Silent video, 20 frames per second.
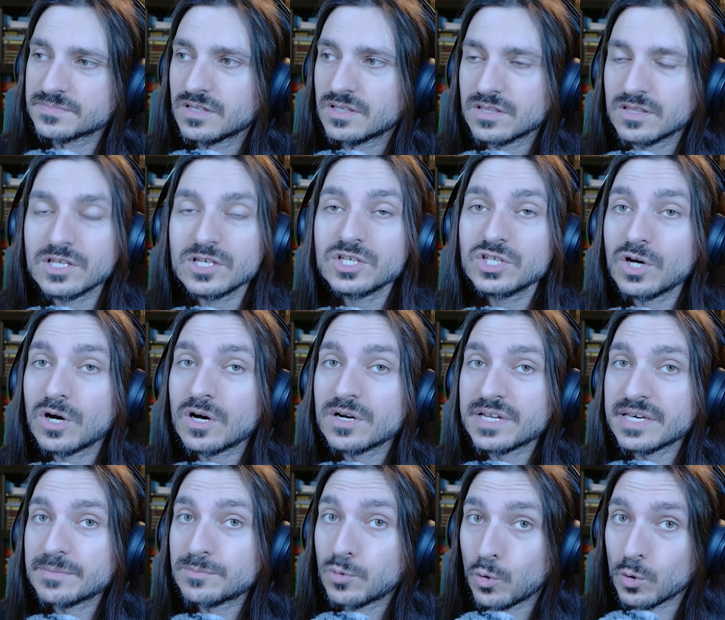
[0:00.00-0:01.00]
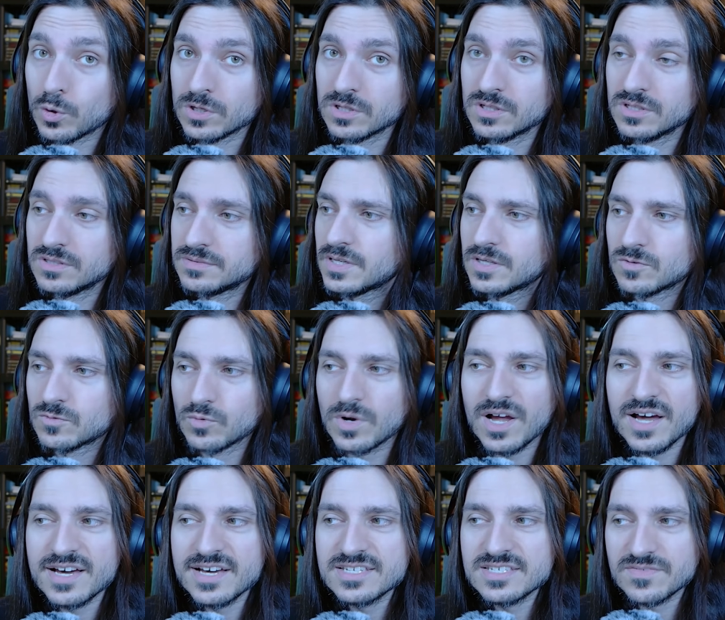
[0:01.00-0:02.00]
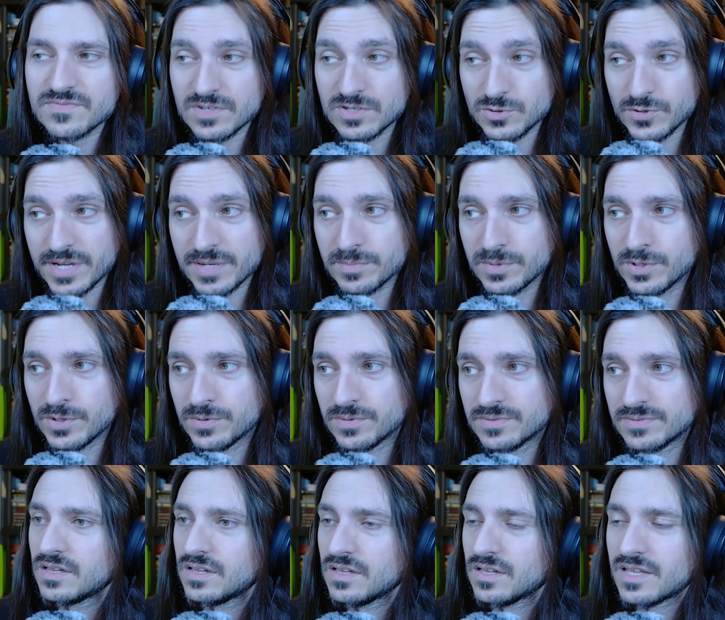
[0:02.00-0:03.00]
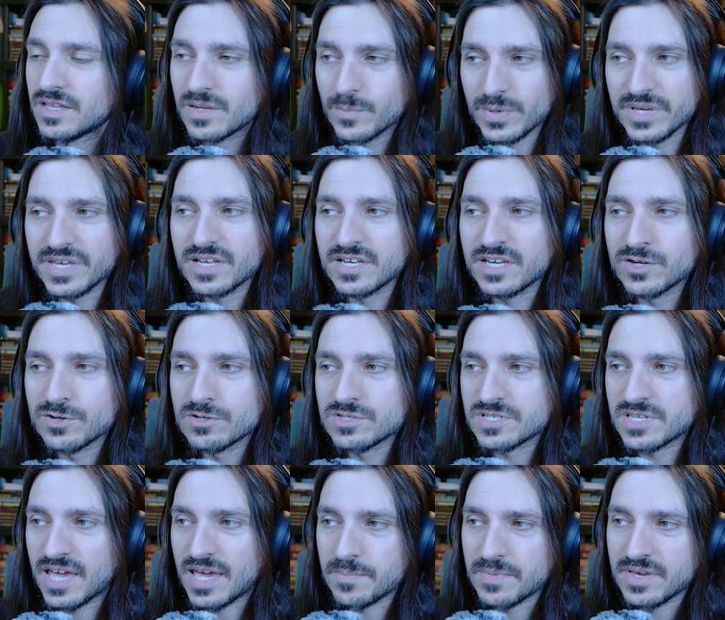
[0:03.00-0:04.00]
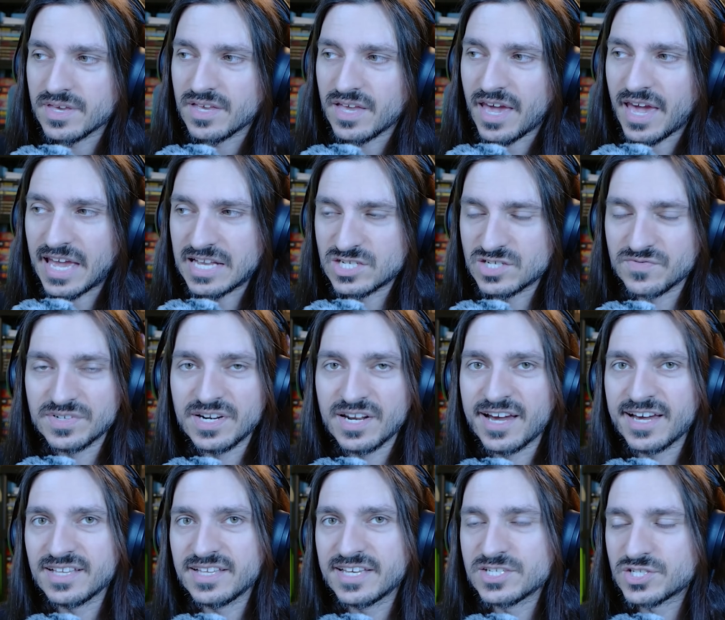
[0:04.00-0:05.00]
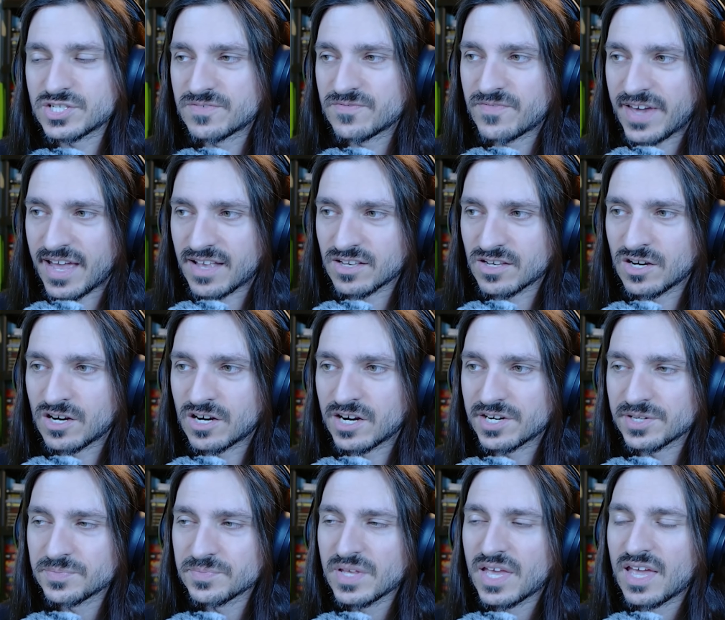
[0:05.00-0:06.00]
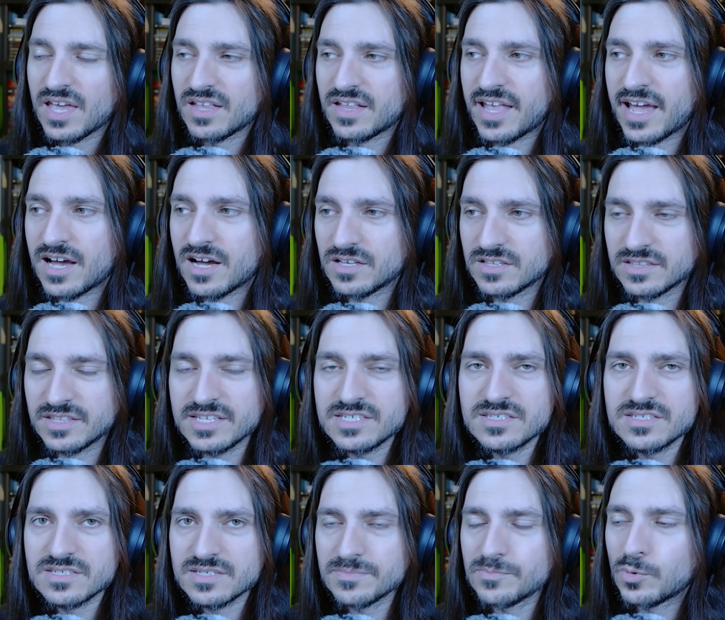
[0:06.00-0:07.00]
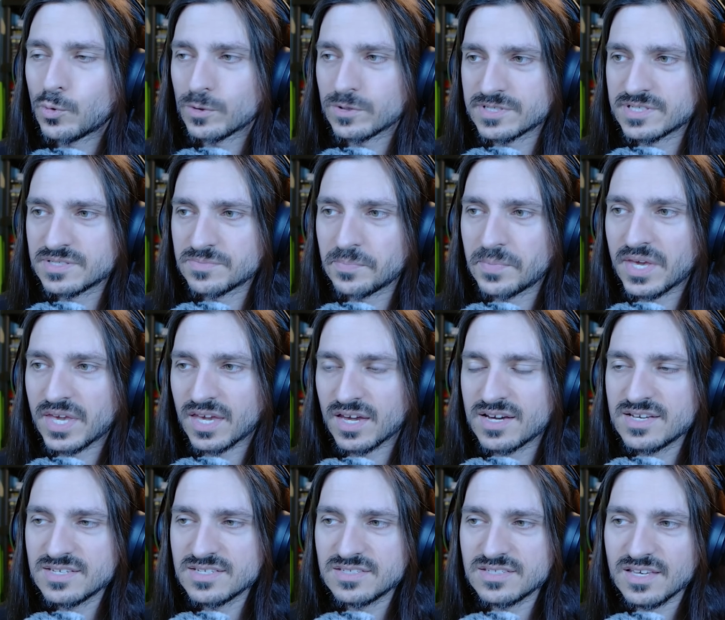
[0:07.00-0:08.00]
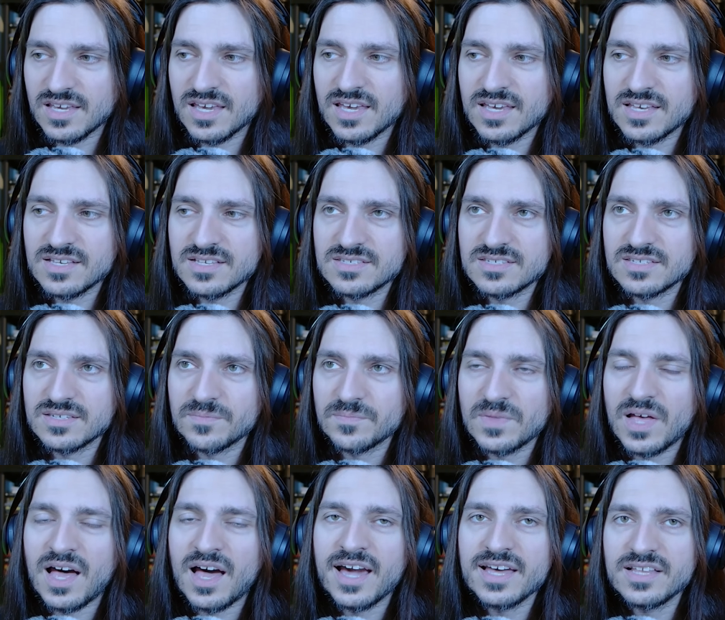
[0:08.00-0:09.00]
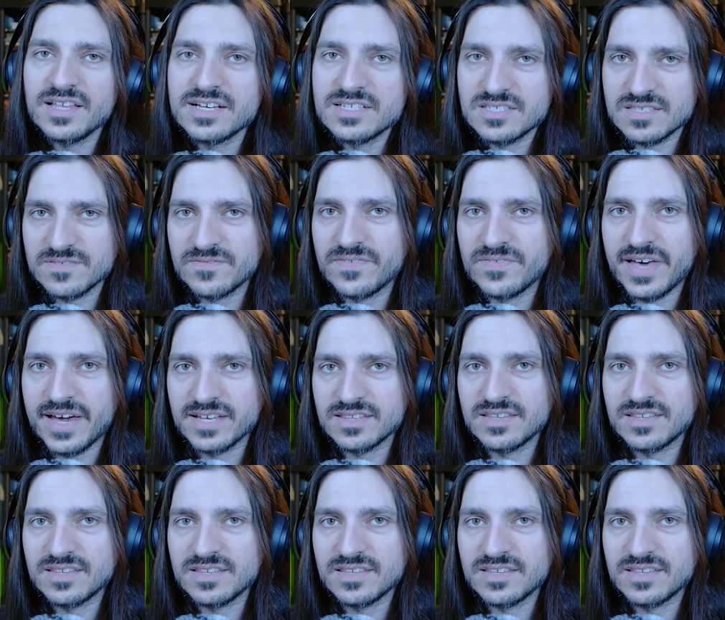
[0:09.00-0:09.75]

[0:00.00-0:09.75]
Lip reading: The Yawning Portal. Rise of the Dreadmoon. And then we get HeroScape Age of Annihilation Vanguard. Now, this is important because it highlights the fact